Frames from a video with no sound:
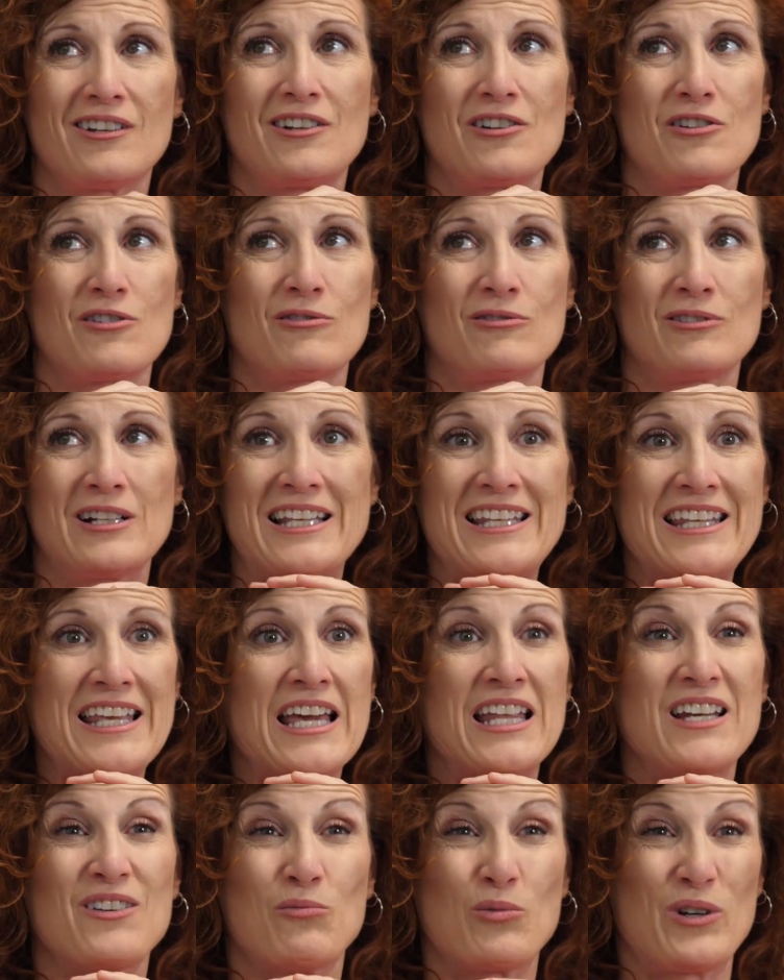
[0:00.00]
you know
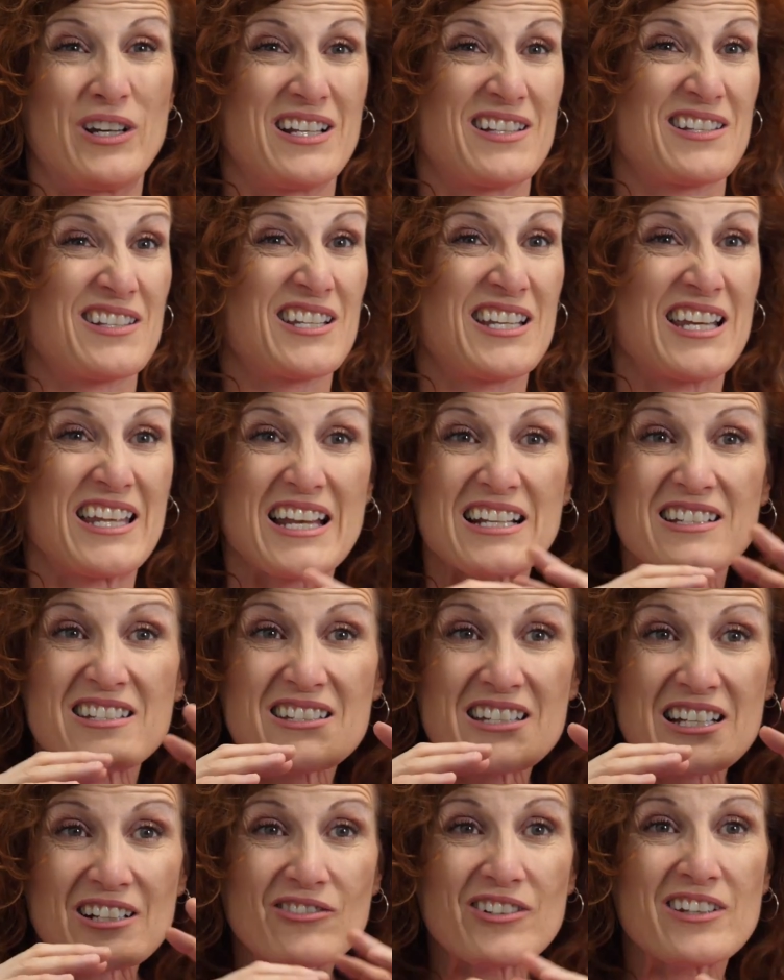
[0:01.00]
again when it's
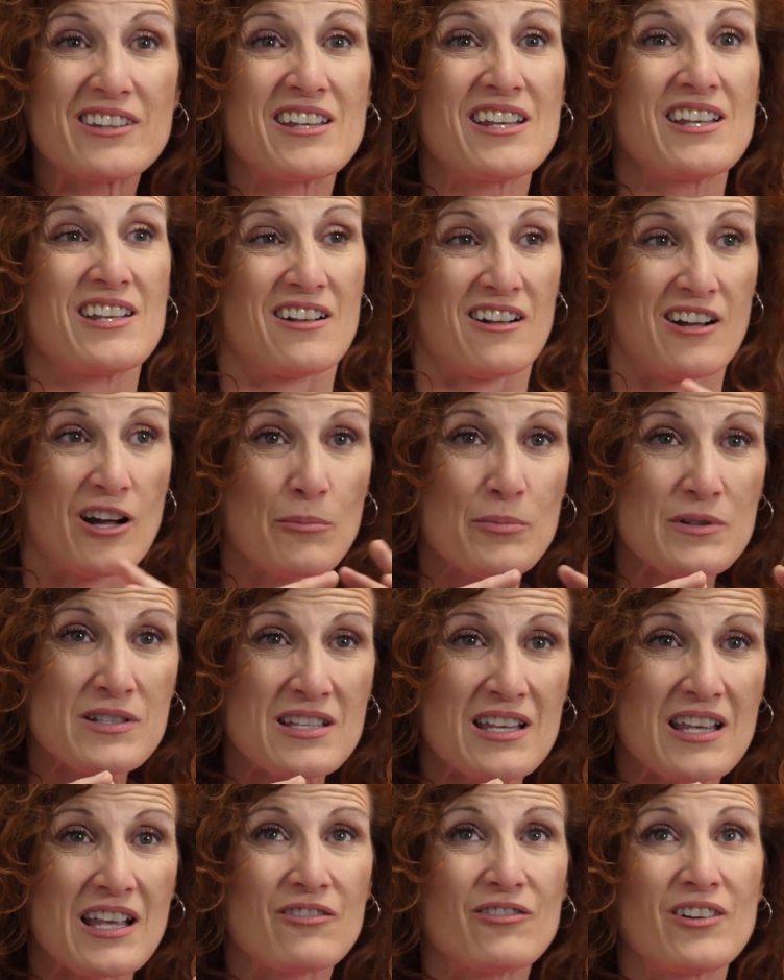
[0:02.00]
connected to everything
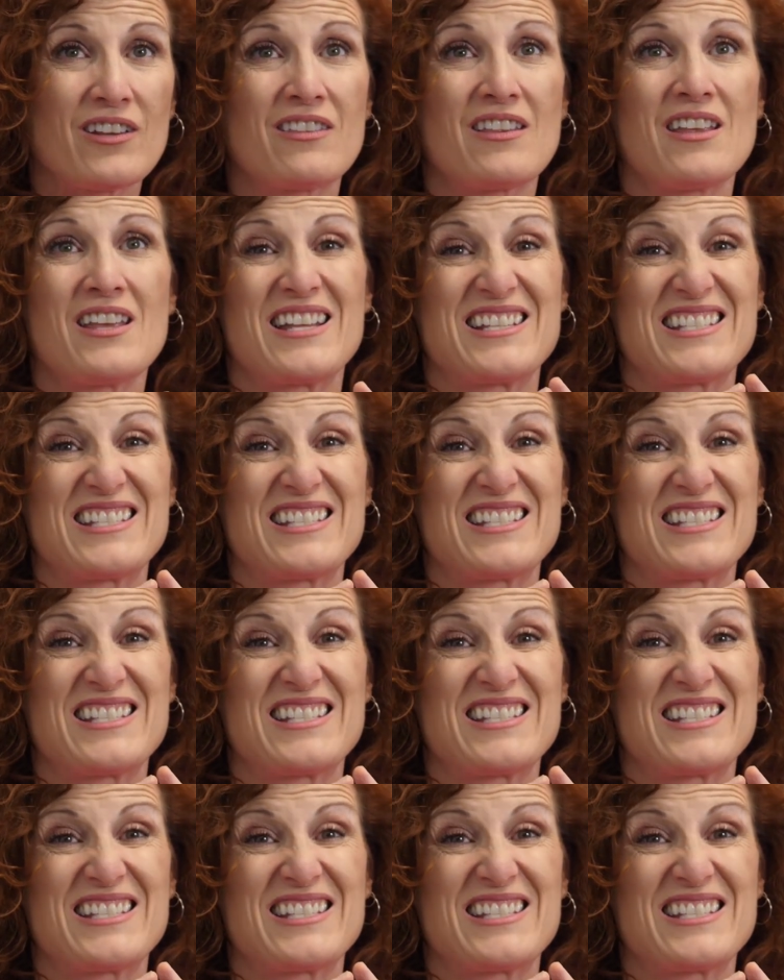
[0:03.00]
encompassing everything